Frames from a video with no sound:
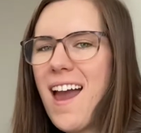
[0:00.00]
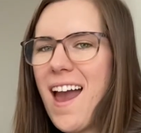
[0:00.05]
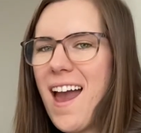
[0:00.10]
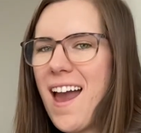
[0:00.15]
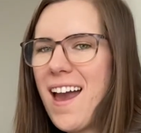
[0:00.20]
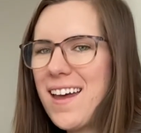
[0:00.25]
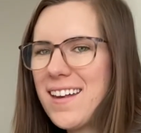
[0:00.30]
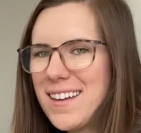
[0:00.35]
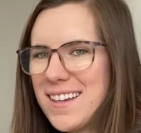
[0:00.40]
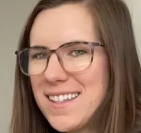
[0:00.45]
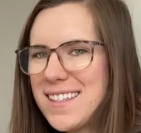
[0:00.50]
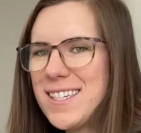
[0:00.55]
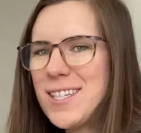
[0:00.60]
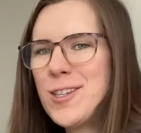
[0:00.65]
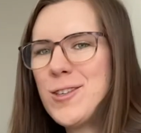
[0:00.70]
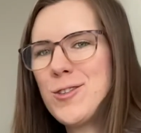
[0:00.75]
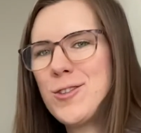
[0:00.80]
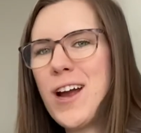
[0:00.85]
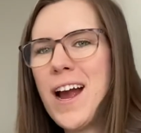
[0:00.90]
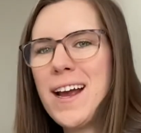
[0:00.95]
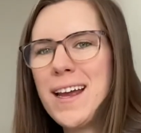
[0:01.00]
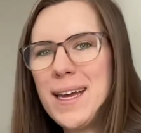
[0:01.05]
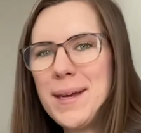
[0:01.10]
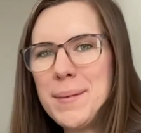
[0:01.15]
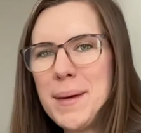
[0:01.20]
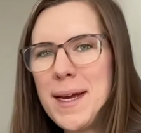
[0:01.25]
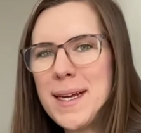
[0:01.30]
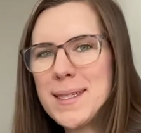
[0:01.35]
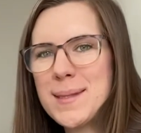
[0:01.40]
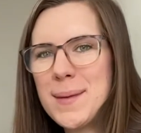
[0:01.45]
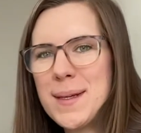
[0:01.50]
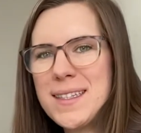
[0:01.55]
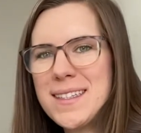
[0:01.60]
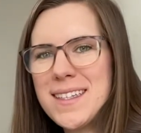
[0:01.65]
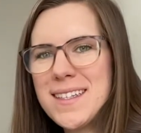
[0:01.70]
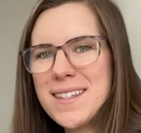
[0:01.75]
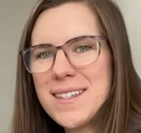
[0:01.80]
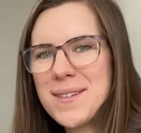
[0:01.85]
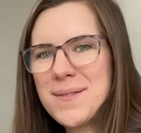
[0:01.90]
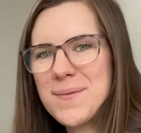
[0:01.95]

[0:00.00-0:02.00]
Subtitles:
and continue tracking my expenses.